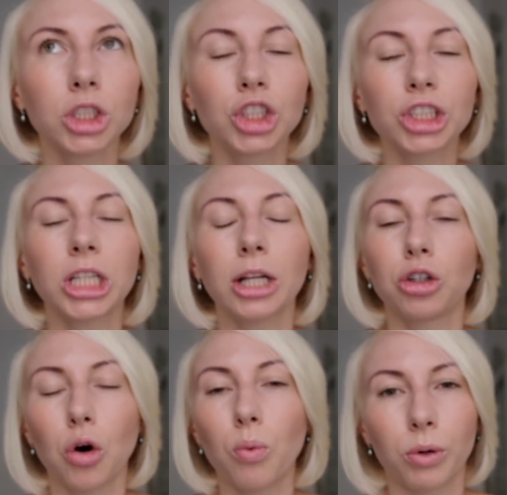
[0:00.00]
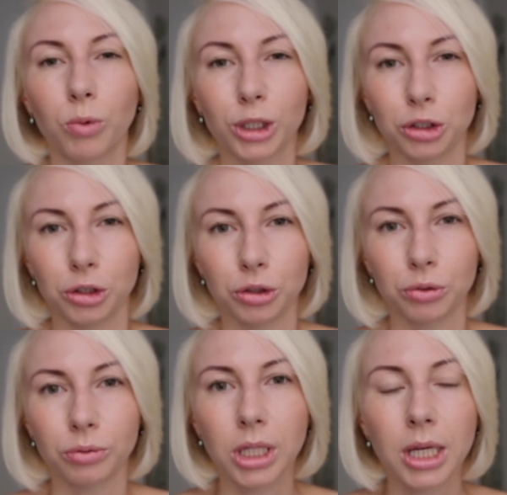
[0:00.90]
just not knowing what to
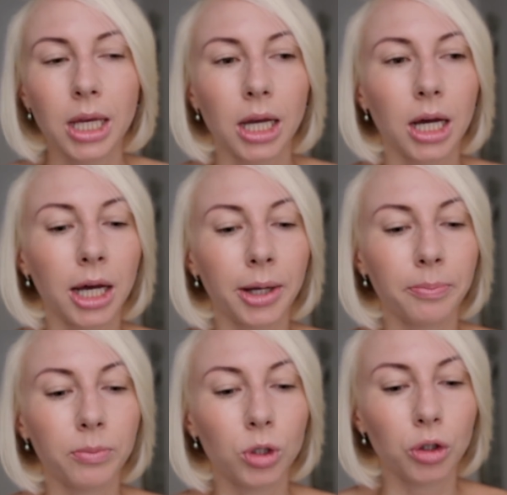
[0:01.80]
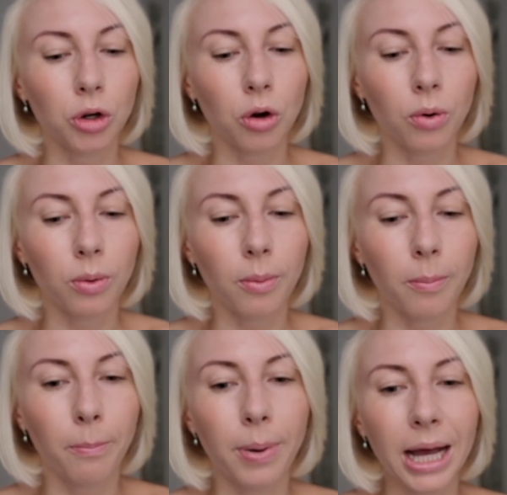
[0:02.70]
do. You know,
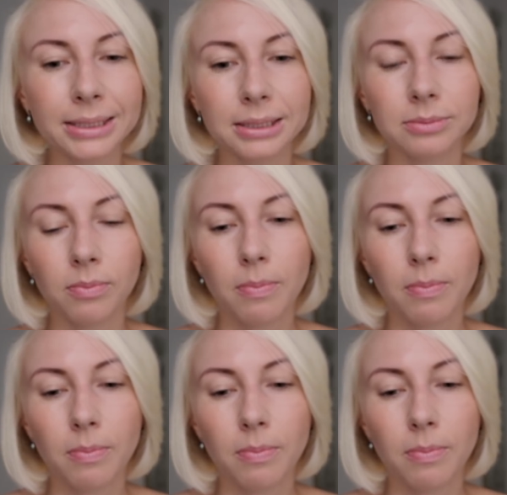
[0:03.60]
but